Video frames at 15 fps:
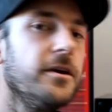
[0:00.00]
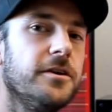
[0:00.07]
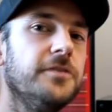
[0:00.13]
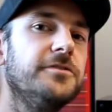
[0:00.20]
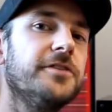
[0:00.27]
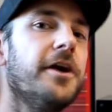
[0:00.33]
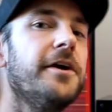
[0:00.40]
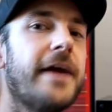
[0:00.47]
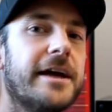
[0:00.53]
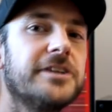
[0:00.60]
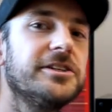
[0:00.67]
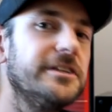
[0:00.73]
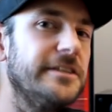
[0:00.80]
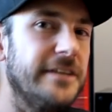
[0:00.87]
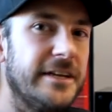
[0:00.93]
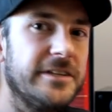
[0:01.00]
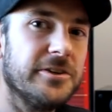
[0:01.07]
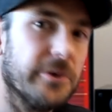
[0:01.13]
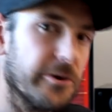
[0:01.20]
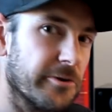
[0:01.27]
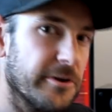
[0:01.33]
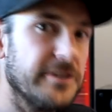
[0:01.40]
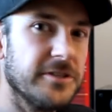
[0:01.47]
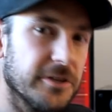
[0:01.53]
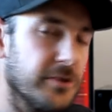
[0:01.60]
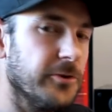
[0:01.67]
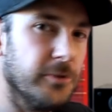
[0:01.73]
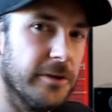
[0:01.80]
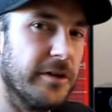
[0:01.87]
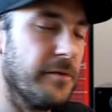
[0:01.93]
you don't actually need to increase your
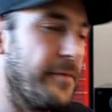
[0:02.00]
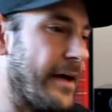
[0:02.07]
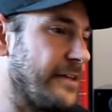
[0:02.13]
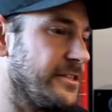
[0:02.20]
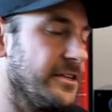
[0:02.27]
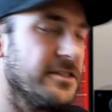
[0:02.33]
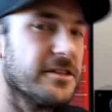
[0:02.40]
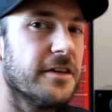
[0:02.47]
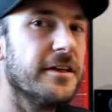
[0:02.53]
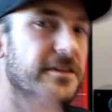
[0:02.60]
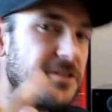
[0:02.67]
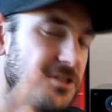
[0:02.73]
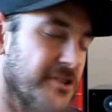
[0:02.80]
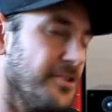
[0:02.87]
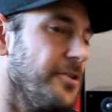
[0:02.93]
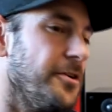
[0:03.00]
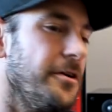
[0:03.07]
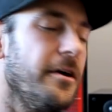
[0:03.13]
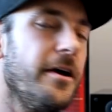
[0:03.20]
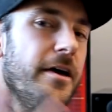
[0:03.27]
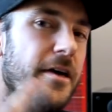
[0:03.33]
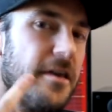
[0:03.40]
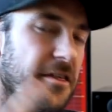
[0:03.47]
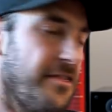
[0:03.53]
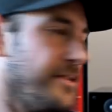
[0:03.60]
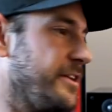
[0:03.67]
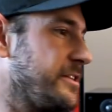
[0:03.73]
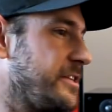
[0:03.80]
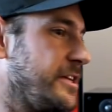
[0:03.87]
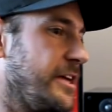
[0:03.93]
cooling capacity. So there's two
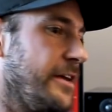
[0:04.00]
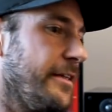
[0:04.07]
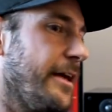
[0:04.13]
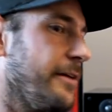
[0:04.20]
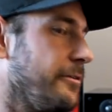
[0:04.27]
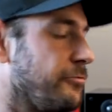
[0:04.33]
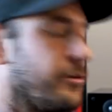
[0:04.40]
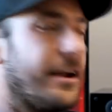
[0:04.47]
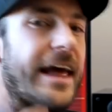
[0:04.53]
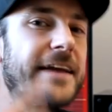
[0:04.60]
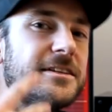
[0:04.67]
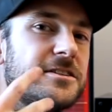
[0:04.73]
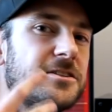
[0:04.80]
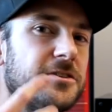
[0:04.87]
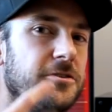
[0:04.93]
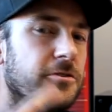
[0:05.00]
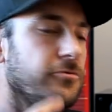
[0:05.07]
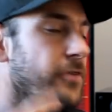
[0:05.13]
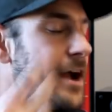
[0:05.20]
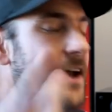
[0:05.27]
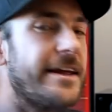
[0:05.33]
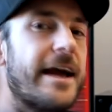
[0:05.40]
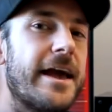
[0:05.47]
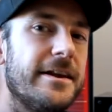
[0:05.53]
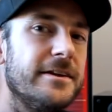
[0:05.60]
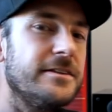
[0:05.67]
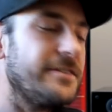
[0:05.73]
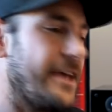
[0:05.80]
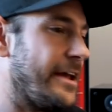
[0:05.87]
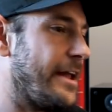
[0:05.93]
things here. It relates to
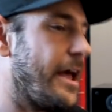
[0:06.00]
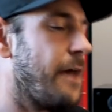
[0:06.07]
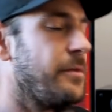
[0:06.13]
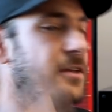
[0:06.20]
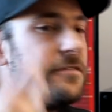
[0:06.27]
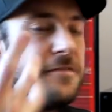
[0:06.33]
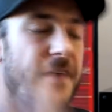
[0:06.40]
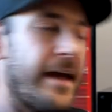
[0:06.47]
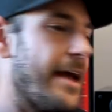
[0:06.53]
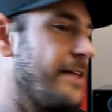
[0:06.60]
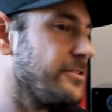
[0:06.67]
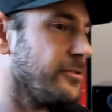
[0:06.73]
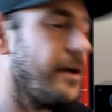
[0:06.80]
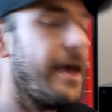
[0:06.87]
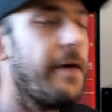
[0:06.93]
radiators and how many fans or